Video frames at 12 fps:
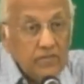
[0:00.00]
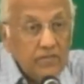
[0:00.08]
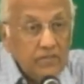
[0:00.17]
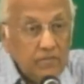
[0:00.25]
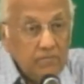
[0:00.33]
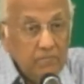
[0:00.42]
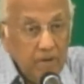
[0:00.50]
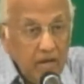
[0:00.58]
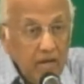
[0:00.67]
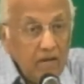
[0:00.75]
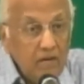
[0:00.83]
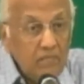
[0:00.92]
is the
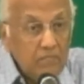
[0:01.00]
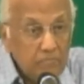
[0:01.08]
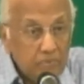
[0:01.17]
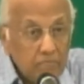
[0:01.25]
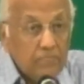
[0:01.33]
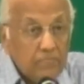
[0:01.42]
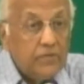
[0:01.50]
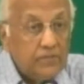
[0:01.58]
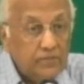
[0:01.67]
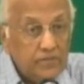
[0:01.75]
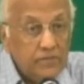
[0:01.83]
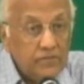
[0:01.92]
main
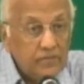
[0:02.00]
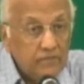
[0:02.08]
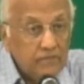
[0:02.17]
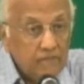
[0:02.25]
purpose